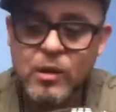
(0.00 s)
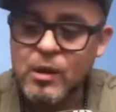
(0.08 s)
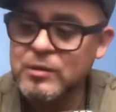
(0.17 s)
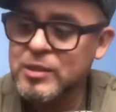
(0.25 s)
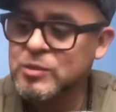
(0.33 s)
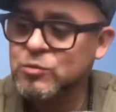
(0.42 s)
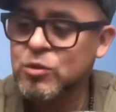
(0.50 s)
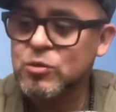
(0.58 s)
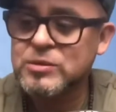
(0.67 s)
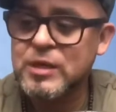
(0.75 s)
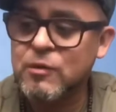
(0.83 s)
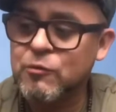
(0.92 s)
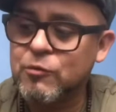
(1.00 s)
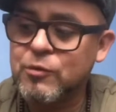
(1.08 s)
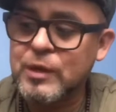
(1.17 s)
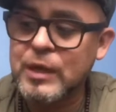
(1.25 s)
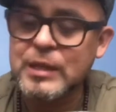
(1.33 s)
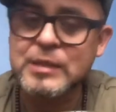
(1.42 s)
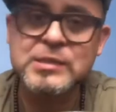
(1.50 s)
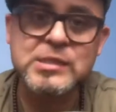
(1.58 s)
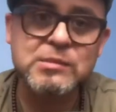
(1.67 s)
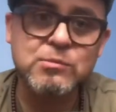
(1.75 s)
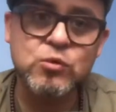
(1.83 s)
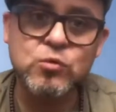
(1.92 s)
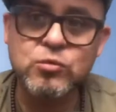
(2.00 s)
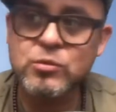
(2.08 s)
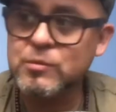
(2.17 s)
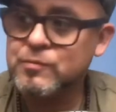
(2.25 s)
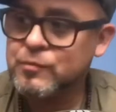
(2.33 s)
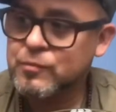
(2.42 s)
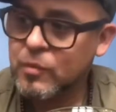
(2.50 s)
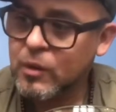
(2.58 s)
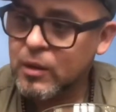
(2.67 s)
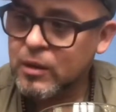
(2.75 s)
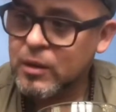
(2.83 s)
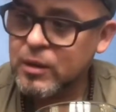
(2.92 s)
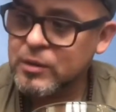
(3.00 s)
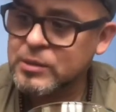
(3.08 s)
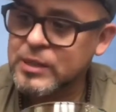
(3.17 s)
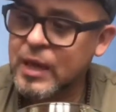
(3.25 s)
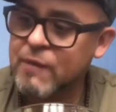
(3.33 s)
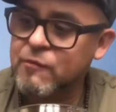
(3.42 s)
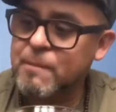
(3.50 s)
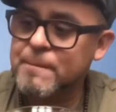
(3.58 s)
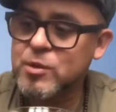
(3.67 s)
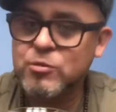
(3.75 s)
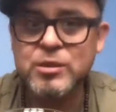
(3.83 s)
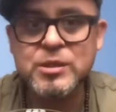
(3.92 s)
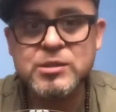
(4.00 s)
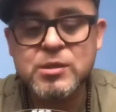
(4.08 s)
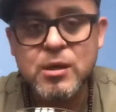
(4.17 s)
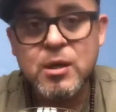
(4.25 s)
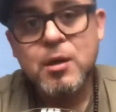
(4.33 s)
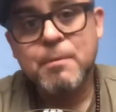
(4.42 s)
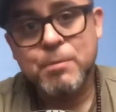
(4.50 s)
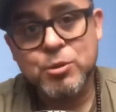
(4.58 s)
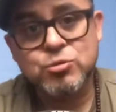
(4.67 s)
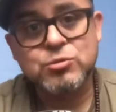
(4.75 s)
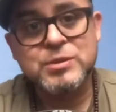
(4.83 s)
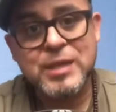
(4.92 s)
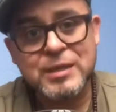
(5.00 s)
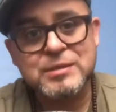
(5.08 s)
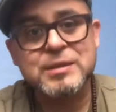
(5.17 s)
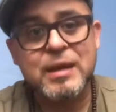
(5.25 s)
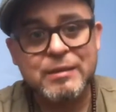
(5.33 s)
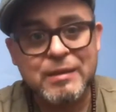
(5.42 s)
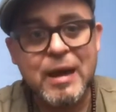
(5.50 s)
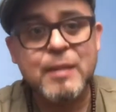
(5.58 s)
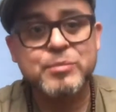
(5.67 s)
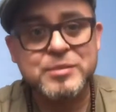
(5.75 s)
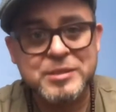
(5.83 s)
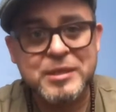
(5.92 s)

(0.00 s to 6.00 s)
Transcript: This one goes down really smooth. It doesn't have a bitterness, but you taste that 9%